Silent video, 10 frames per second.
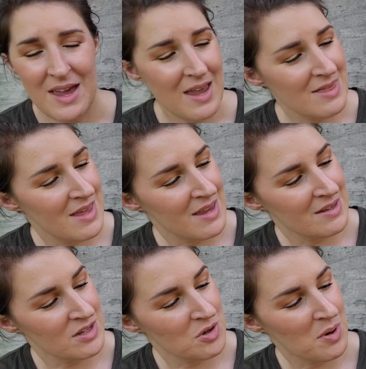And
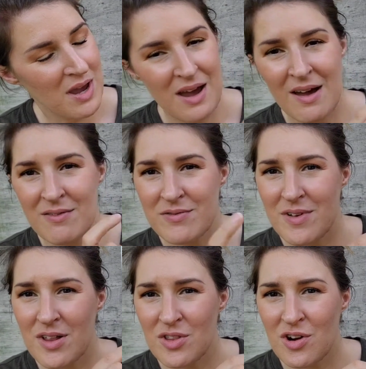then you have
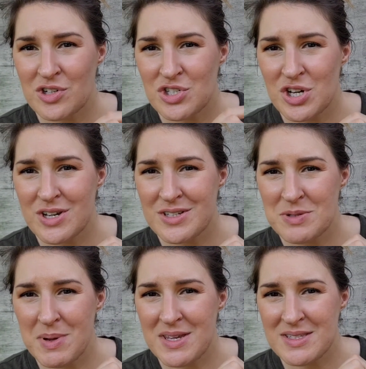a large
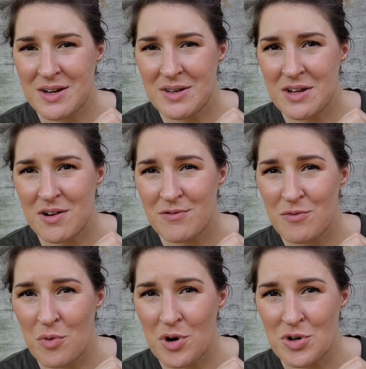space down here
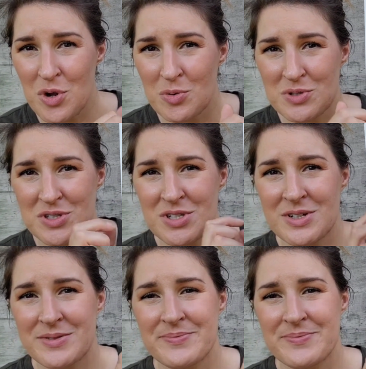for notes.